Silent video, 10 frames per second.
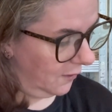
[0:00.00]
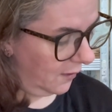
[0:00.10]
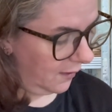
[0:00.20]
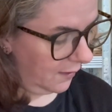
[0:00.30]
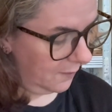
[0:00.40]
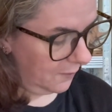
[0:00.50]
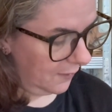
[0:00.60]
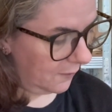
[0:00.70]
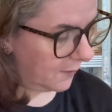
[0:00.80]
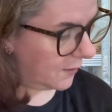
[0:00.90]
Where
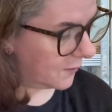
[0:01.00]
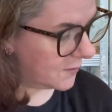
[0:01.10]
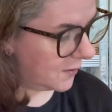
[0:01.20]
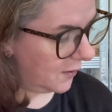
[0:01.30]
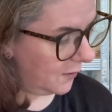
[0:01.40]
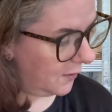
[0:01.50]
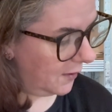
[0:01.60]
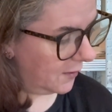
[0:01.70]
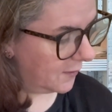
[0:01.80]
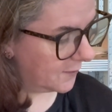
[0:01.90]
have we got to?
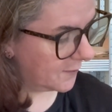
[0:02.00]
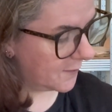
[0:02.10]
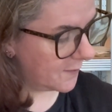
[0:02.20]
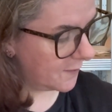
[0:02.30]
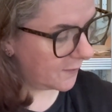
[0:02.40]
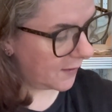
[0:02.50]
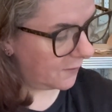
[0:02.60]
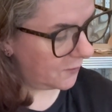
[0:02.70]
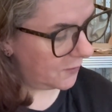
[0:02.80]
I've